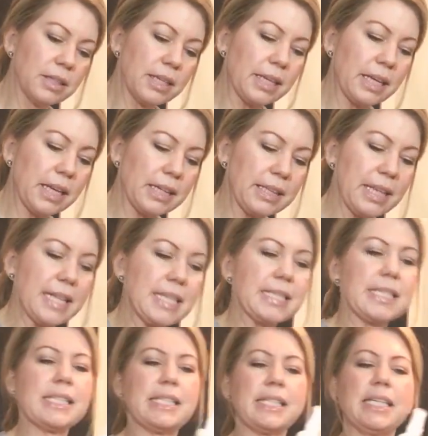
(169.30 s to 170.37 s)
And let's
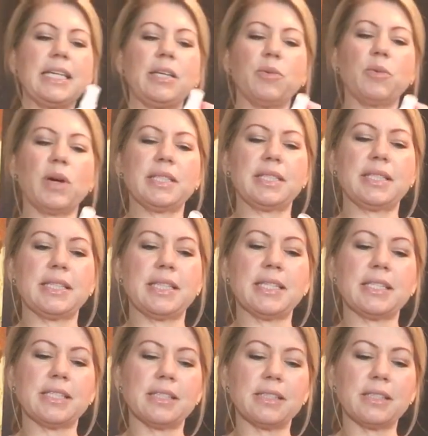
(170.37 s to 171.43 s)
see, what's
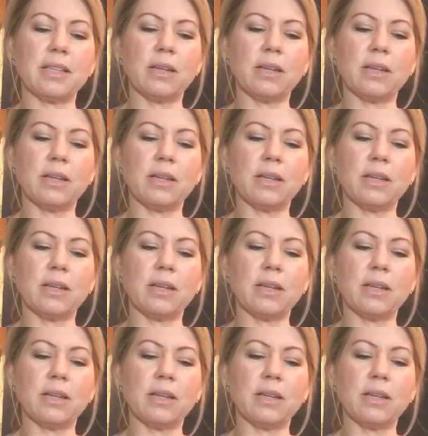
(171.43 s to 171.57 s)
this?